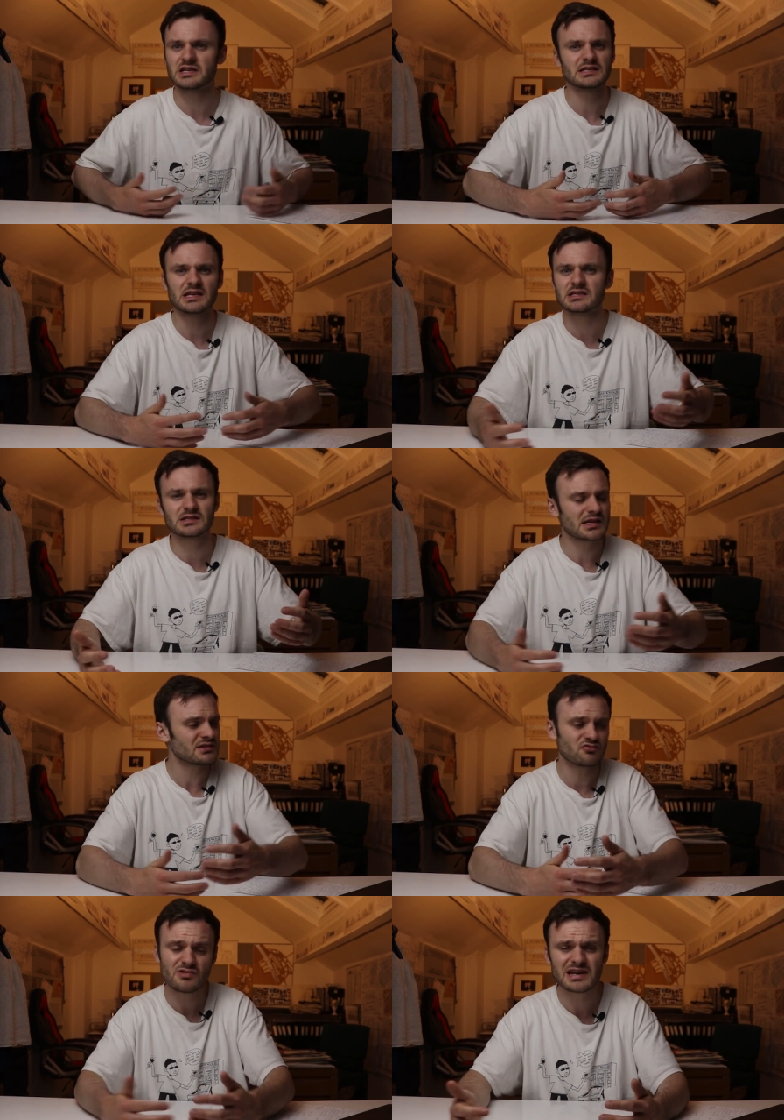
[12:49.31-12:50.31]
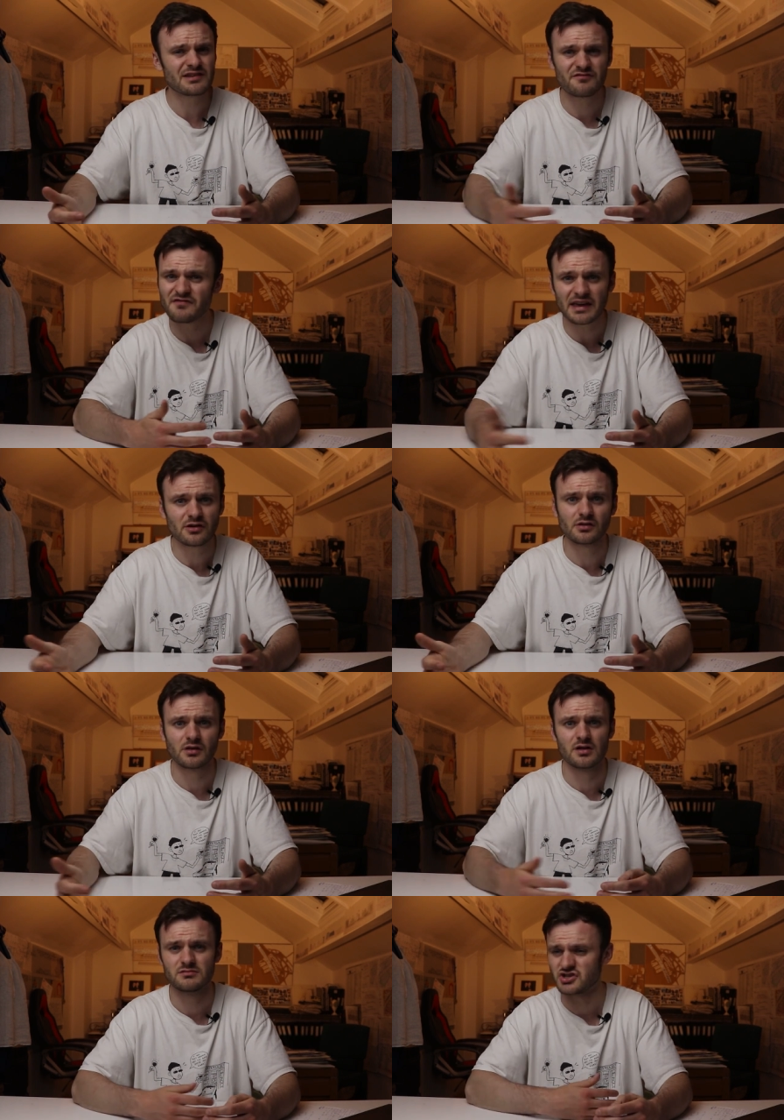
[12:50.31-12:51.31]
It's it's it's really
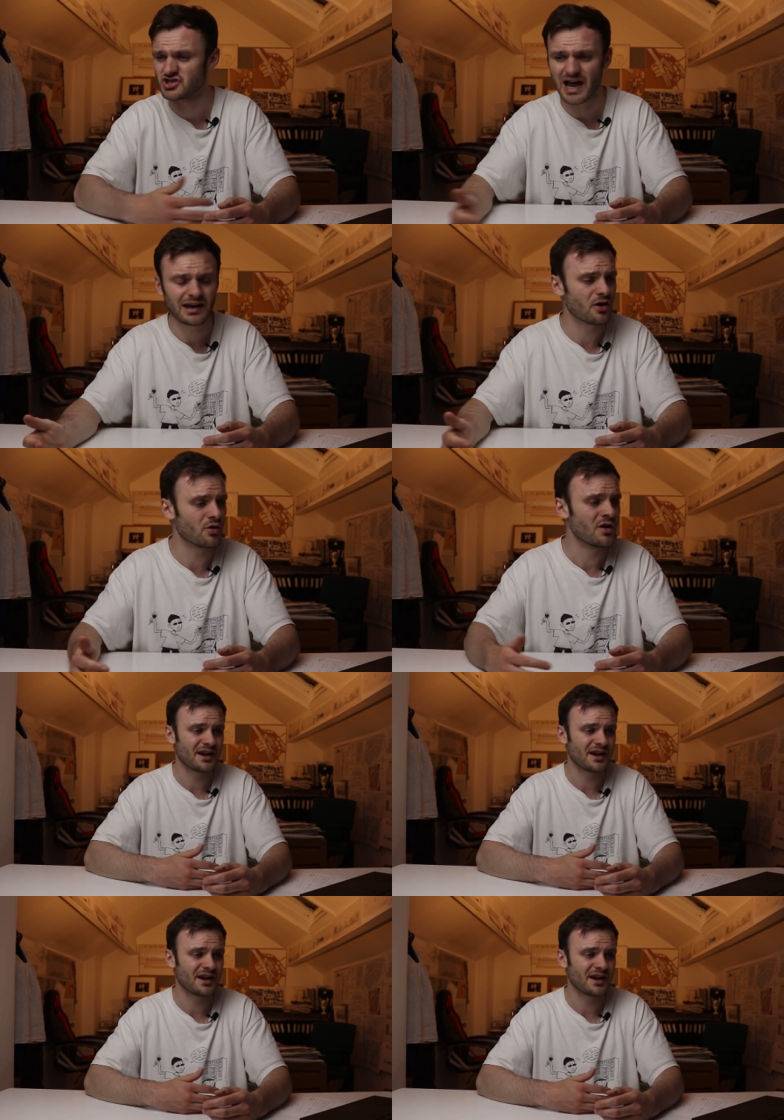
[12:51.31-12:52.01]
fickle and shallow,